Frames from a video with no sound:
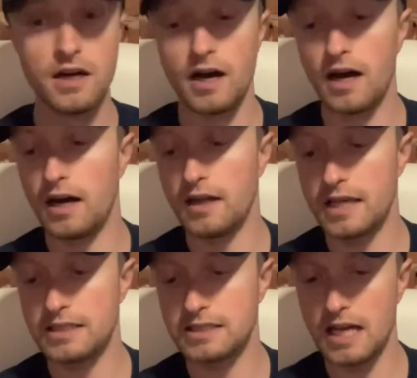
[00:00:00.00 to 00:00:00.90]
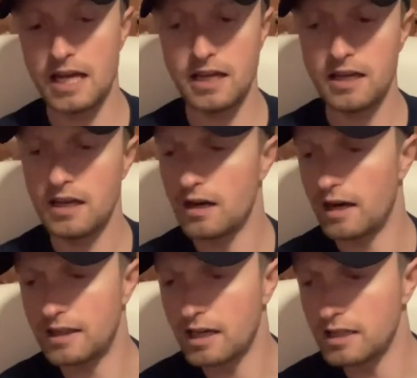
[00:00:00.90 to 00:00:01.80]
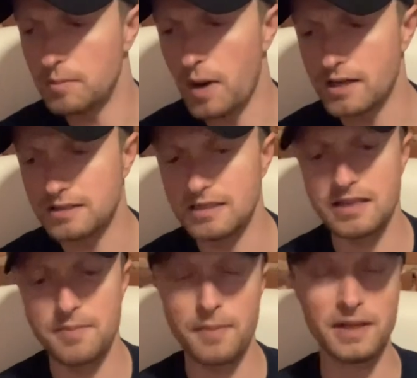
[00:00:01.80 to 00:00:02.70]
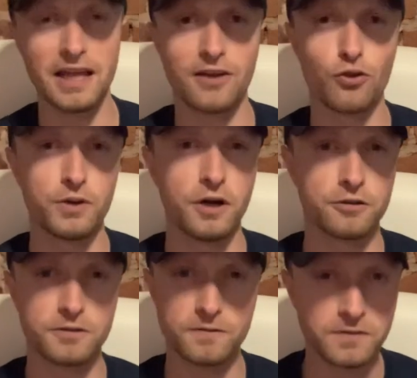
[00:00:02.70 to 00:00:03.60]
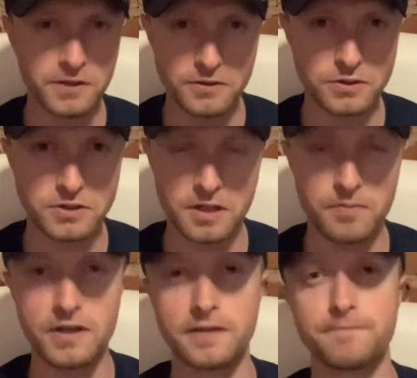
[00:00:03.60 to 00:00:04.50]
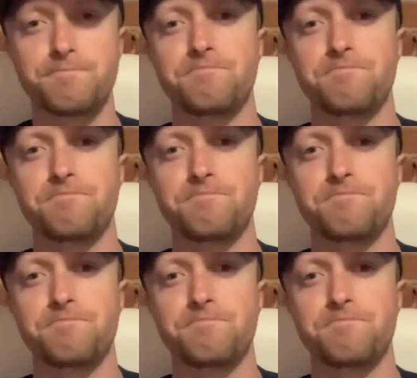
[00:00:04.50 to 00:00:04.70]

They say, I think on the box, they say maybe like 300 fills or something.